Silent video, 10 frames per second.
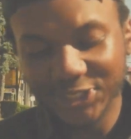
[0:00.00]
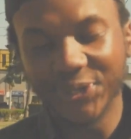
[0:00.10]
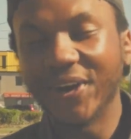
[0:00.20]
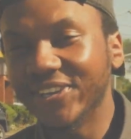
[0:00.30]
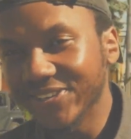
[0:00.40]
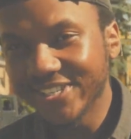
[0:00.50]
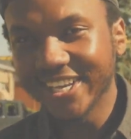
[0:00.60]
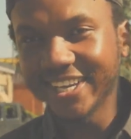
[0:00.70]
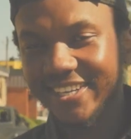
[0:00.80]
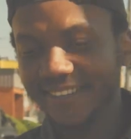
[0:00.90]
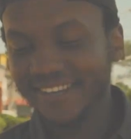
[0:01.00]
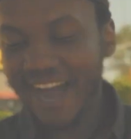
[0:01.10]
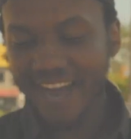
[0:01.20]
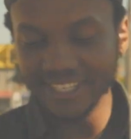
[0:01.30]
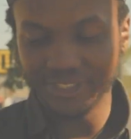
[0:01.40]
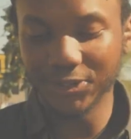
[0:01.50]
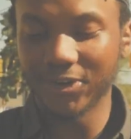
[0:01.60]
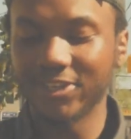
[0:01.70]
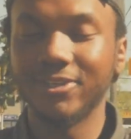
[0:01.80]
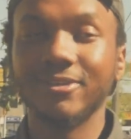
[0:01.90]
enjoyed using it. I
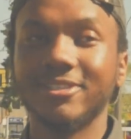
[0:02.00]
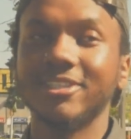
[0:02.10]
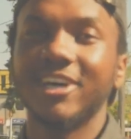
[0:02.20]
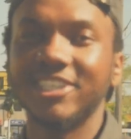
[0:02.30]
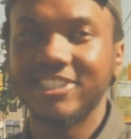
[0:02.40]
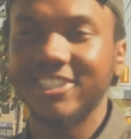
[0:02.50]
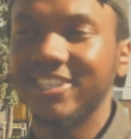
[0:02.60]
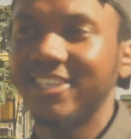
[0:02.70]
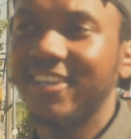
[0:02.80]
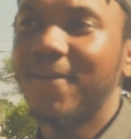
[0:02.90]
enjoyed using the RZ